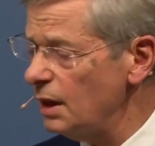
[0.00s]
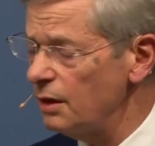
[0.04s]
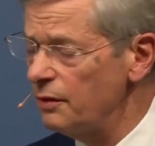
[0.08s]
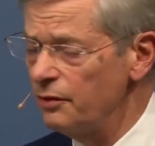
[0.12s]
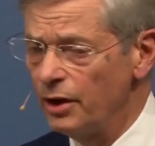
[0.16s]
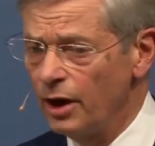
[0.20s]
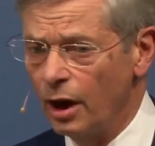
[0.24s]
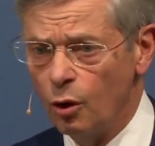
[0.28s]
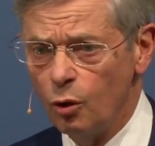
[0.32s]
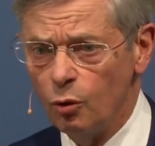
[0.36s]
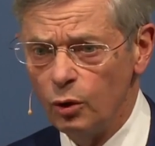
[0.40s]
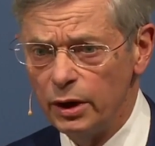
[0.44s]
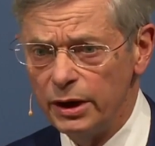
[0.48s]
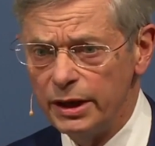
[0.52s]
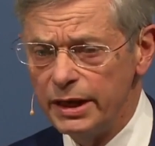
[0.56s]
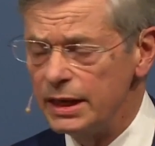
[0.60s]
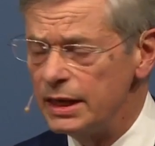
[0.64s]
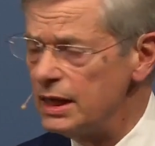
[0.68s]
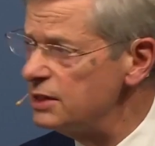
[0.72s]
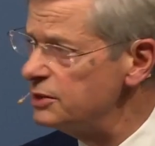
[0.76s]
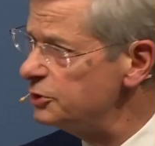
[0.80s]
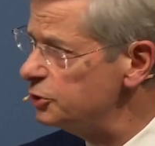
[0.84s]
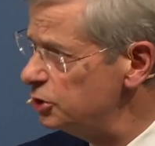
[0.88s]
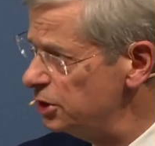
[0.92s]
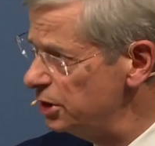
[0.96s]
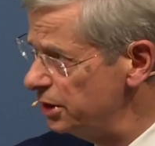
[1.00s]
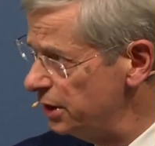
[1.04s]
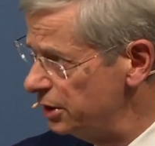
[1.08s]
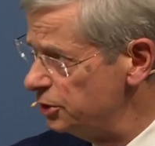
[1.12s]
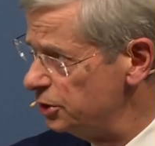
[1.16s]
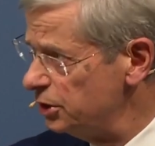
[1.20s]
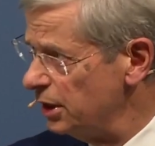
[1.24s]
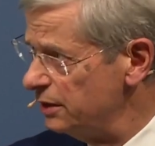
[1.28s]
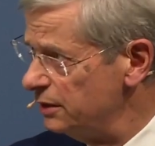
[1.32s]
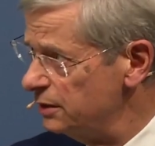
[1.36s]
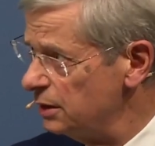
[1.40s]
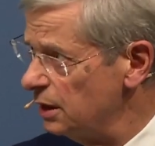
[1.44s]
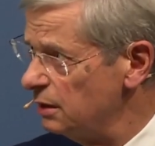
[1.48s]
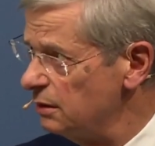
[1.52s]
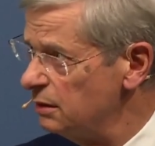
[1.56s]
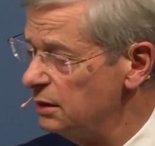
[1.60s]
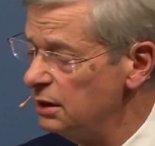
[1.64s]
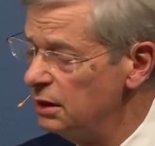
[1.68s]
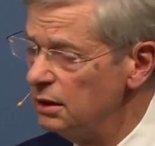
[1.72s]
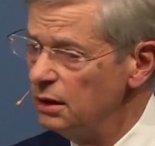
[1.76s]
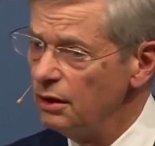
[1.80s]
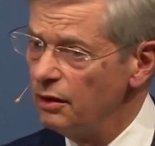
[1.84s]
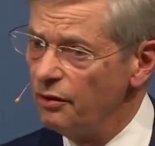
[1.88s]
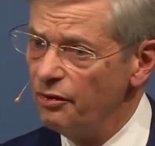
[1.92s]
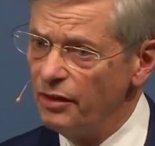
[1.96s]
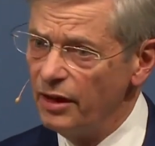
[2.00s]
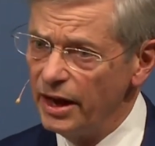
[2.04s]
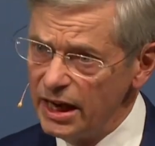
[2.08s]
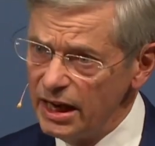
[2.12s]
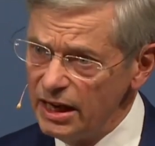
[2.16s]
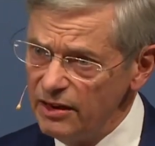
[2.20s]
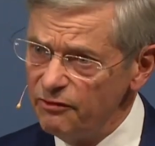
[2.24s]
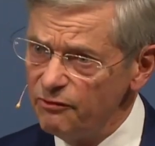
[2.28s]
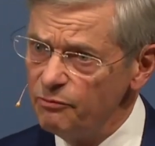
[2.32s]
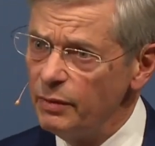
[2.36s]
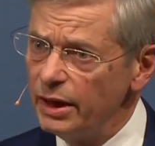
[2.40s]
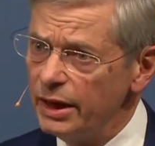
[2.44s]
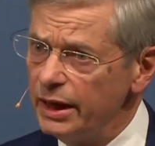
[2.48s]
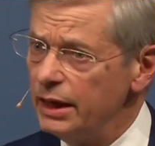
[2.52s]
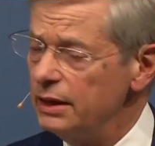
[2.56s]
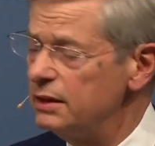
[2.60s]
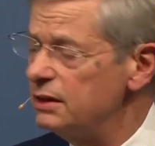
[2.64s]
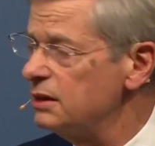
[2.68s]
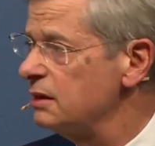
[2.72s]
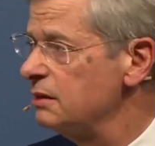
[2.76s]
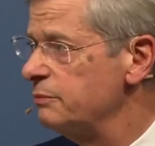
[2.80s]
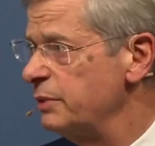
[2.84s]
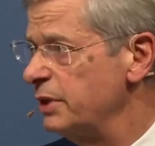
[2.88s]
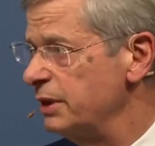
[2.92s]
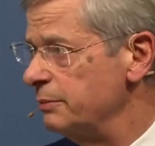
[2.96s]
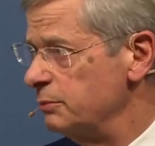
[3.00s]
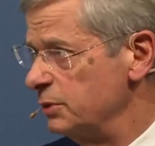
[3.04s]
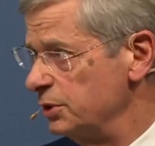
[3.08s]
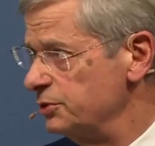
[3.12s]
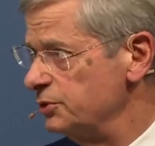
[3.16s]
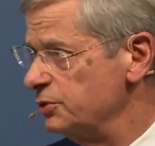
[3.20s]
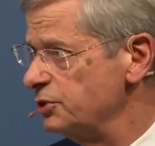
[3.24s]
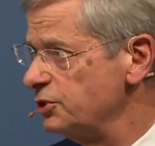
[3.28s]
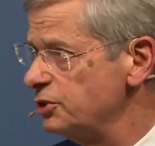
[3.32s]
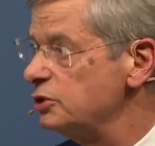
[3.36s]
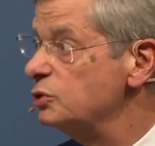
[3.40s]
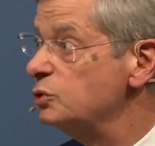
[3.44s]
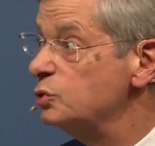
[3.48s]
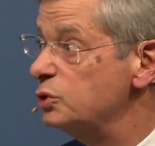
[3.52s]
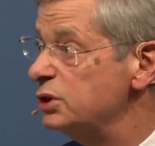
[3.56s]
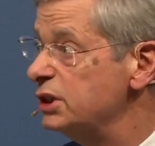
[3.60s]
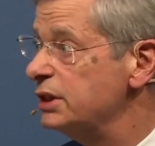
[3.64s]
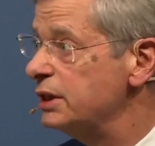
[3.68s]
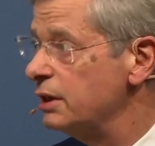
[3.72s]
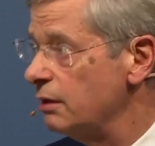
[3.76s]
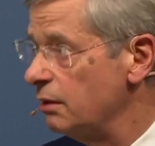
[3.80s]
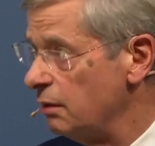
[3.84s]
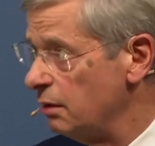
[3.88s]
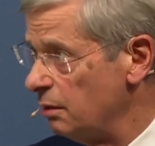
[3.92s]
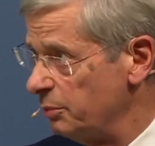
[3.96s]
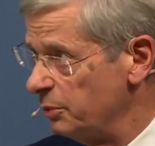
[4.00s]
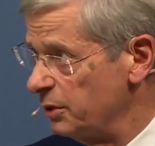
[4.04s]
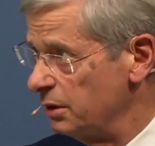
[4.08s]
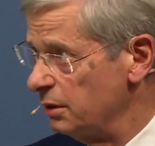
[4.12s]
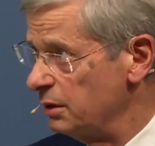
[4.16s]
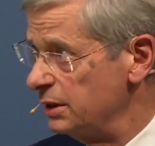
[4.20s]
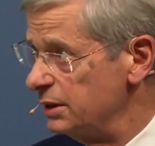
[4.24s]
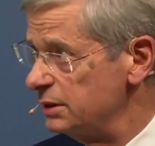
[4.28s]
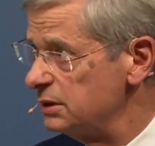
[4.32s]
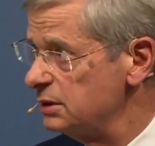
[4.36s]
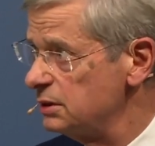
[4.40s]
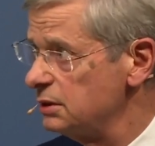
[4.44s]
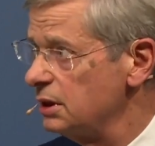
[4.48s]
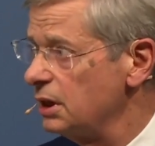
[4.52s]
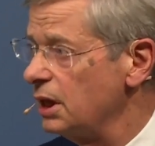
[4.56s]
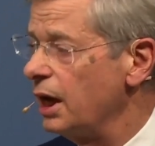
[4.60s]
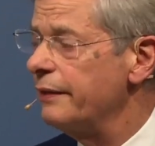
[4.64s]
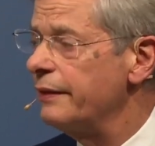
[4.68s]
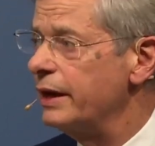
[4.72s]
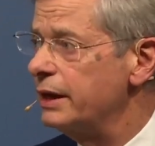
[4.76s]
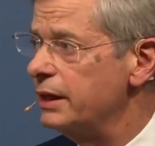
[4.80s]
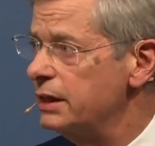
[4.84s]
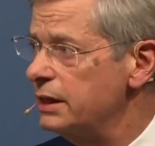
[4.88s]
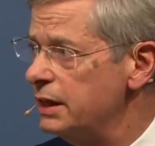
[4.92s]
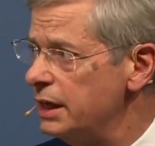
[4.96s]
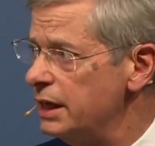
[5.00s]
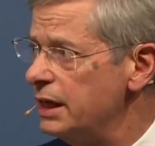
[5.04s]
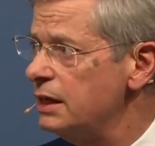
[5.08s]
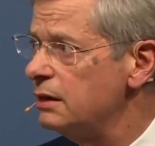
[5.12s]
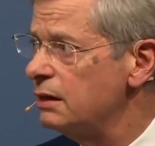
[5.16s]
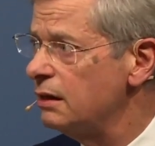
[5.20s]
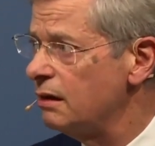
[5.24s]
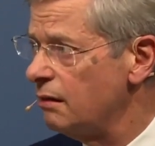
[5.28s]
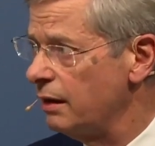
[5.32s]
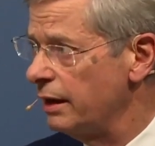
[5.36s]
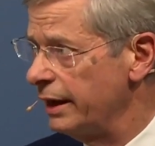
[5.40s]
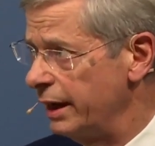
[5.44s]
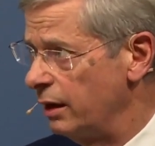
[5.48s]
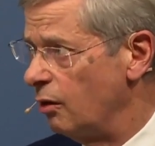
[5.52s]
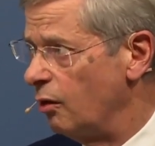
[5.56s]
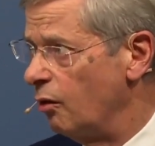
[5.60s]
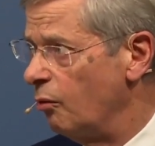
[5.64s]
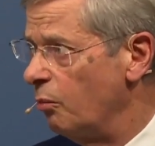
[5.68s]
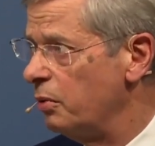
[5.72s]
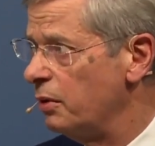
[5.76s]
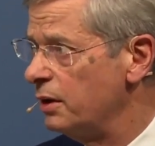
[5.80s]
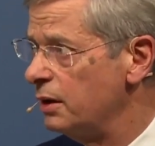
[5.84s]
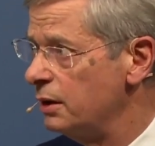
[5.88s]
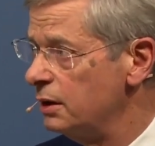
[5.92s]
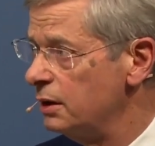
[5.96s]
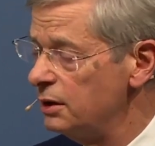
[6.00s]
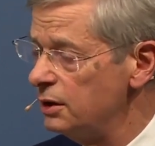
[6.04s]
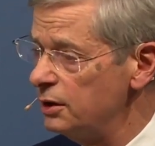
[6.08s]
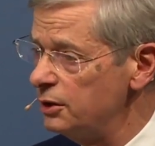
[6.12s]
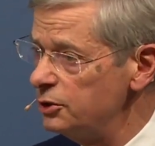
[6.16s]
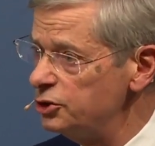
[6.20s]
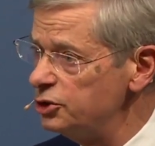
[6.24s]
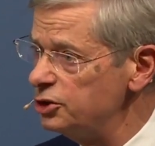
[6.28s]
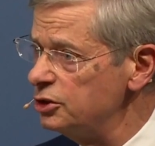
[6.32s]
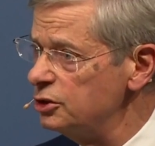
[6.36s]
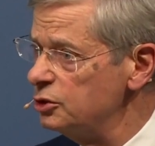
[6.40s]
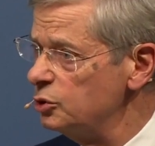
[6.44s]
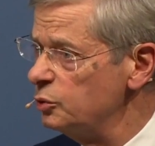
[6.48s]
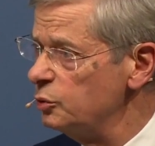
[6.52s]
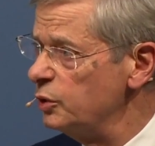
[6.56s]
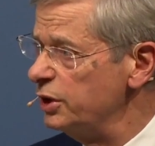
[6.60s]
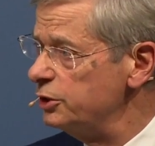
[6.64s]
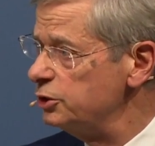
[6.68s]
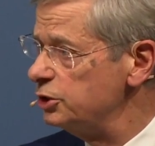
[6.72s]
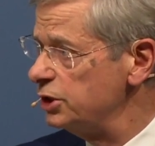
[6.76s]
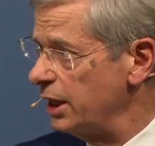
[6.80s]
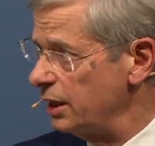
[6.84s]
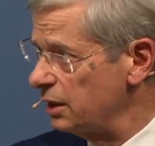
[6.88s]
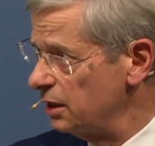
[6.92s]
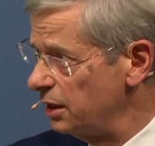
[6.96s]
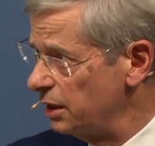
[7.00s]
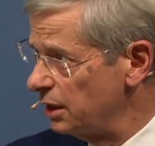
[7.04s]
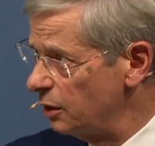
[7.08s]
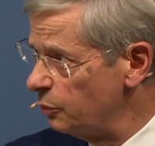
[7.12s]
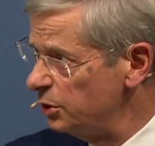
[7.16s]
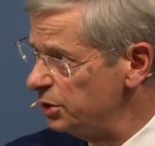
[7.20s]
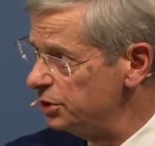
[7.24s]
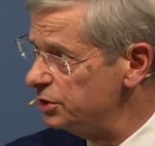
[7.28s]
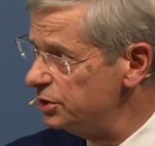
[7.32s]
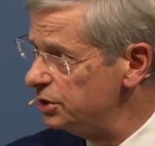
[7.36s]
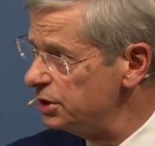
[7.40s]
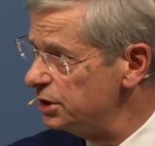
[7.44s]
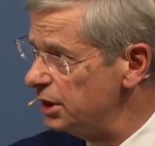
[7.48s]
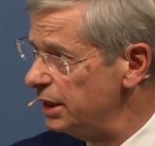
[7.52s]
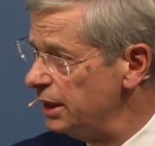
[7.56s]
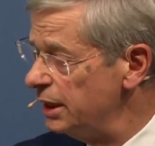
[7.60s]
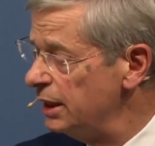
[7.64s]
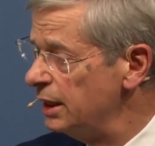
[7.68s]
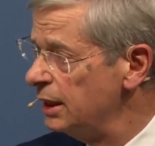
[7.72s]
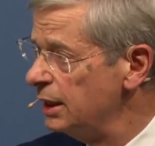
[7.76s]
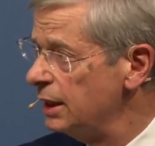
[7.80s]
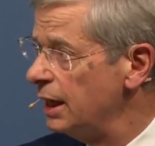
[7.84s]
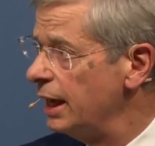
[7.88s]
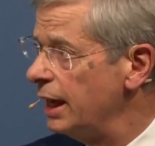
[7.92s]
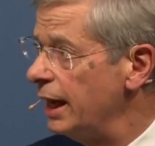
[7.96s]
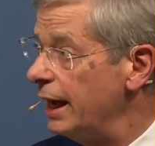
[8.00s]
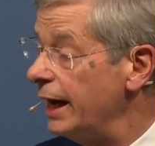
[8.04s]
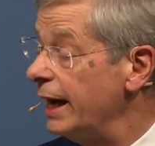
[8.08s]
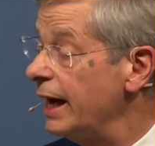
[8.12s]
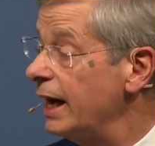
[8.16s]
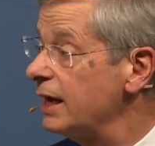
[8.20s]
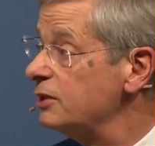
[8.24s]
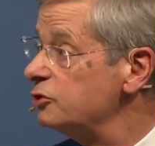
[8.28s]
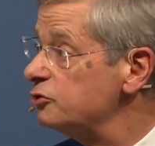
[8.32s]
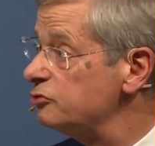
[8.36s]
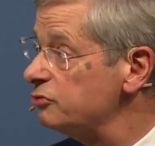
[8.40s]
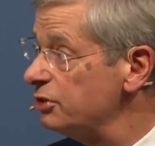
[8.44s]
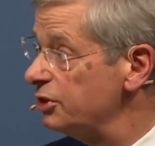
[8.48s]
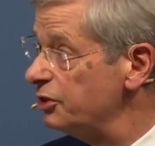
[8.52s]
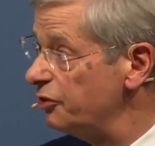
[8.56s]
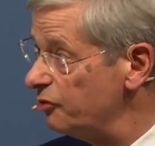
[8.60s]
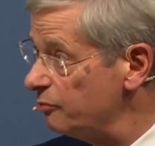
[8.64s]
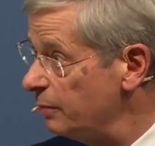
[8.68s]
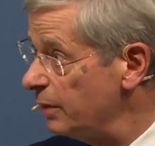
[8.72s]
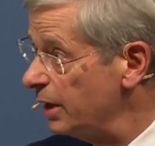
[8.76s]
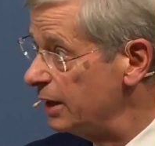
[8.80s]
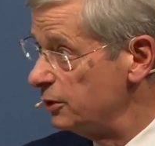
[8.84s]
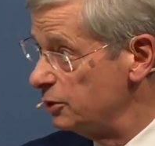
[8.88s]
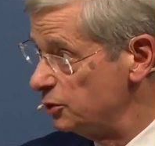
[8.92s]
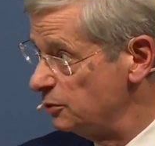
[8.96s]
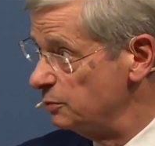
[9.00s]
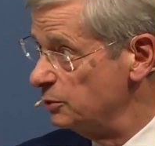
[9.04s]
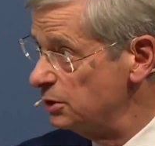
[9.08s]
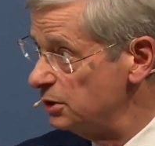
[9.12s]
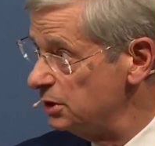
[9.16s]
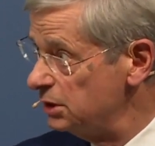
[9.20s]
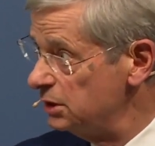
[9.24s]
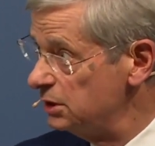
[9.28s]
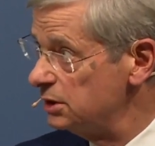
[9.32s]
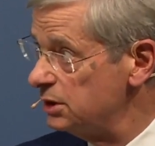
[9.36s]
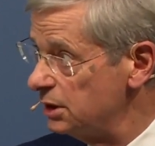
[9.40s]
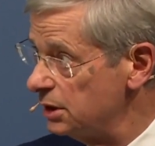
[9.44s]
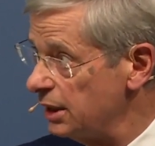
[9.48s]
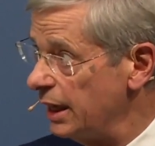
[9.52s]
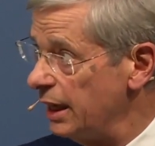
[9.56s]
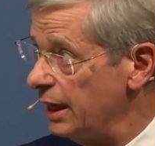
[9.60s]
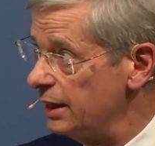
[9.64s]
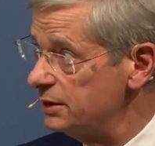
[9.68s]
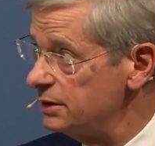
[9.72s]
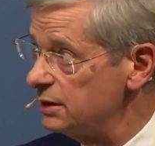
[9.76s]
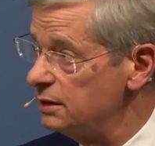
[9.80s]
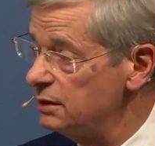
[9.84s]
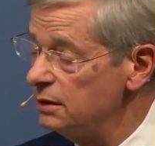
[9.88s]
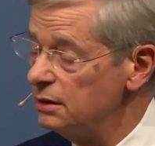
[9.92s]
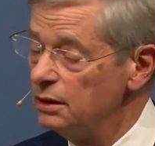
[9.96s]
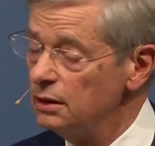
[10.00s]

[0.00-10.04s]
The whole ESG agenda. They've made commitments to decarbonize, and they need our help to inject liquidity and risk management into that.